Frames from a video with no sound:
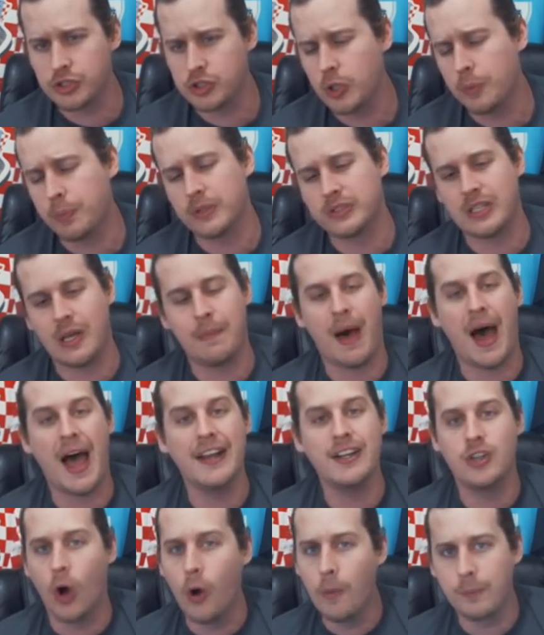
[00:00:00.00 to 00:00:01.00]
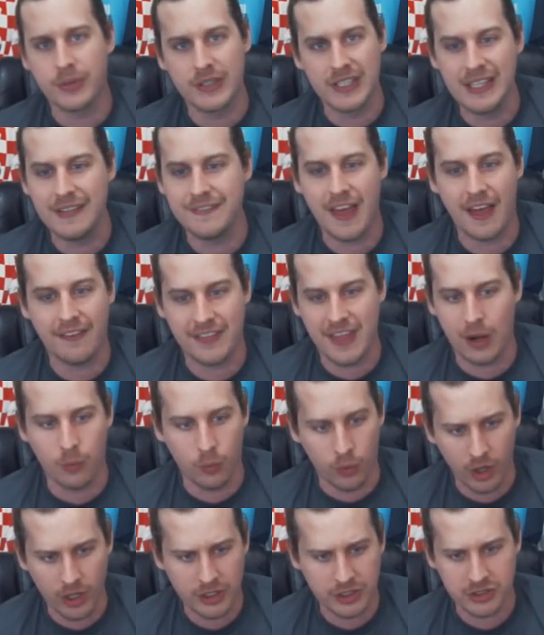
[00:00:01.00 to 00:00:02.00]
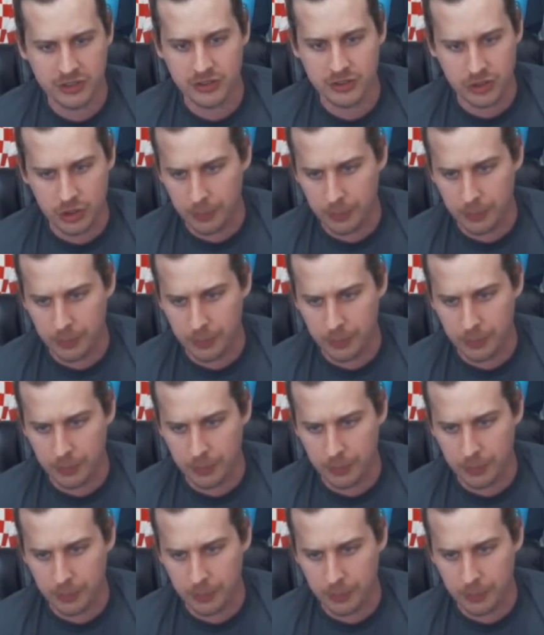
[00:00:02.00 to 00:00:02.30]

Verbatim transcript: as a super sub. I don't believe that that works.